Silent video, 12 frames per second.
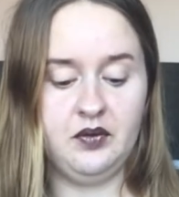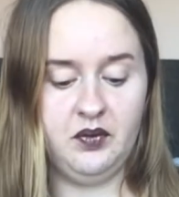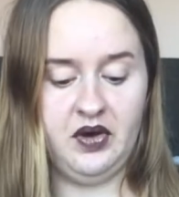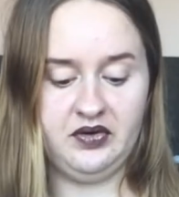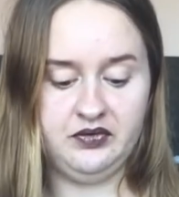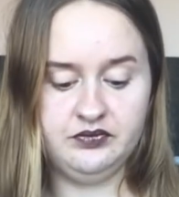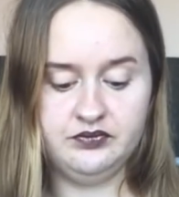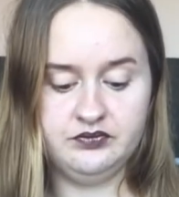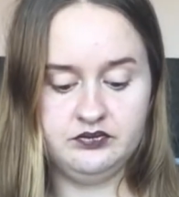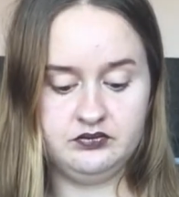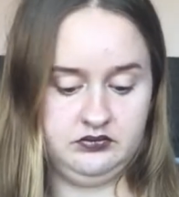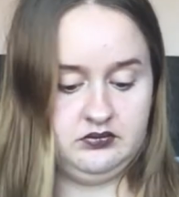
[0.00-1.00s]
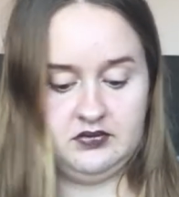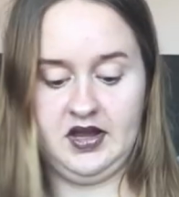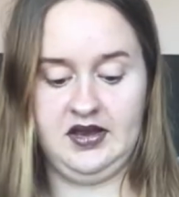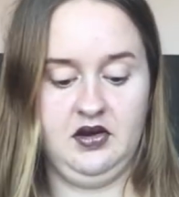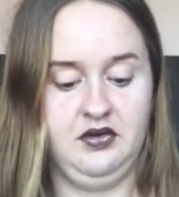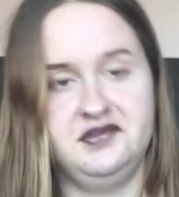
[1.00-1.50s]
Well,
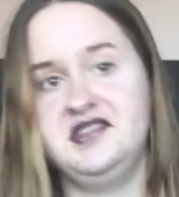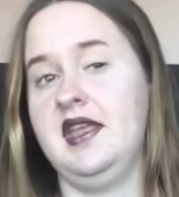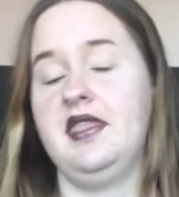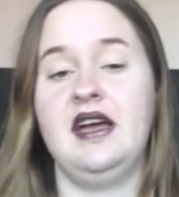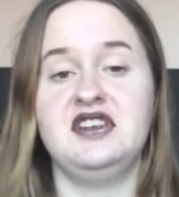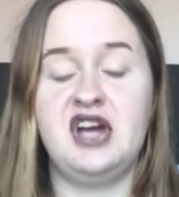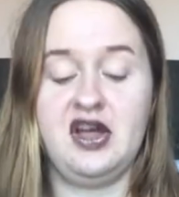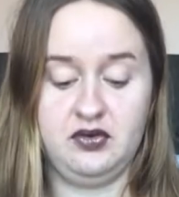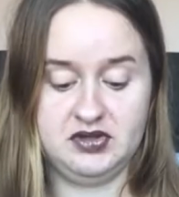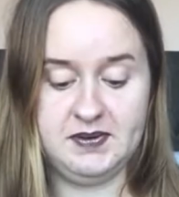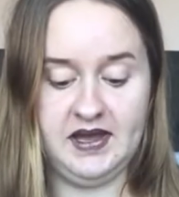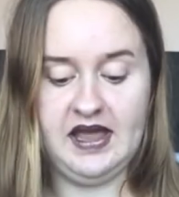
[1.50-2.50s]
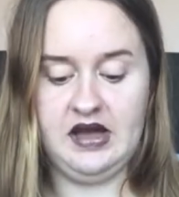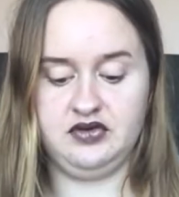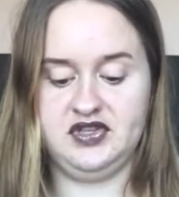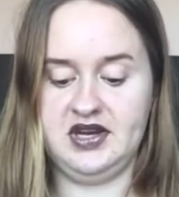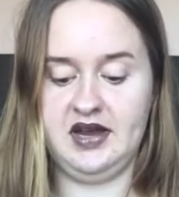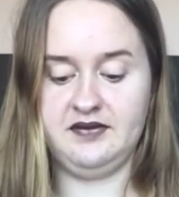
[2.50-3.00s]
and obviously that tag would be how
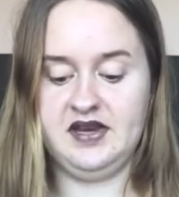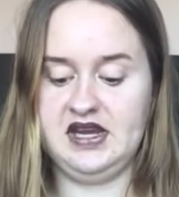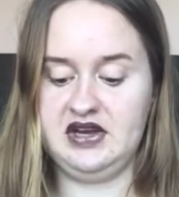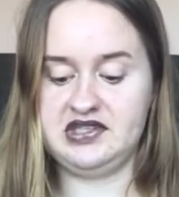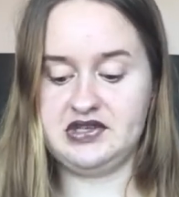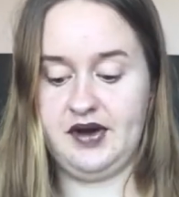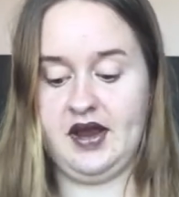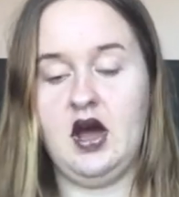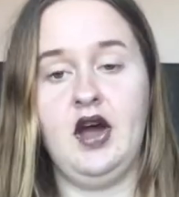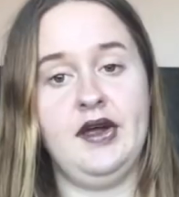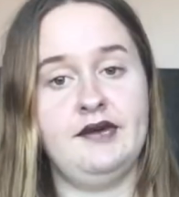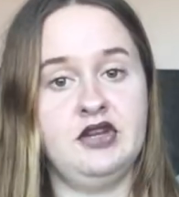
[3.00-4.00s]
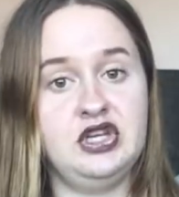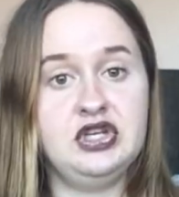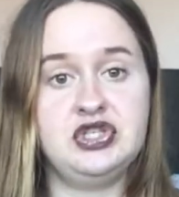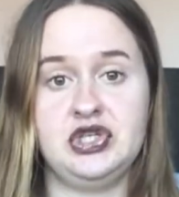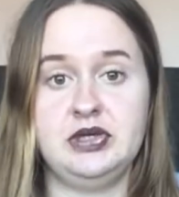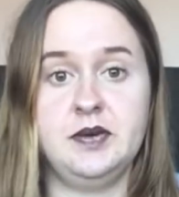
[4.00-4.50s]
to tag videos to rank higher on
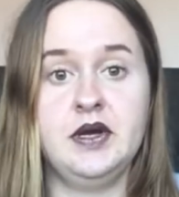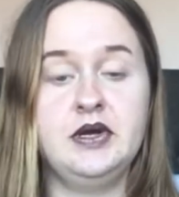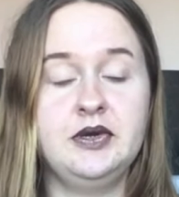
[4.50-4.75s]
YouTube,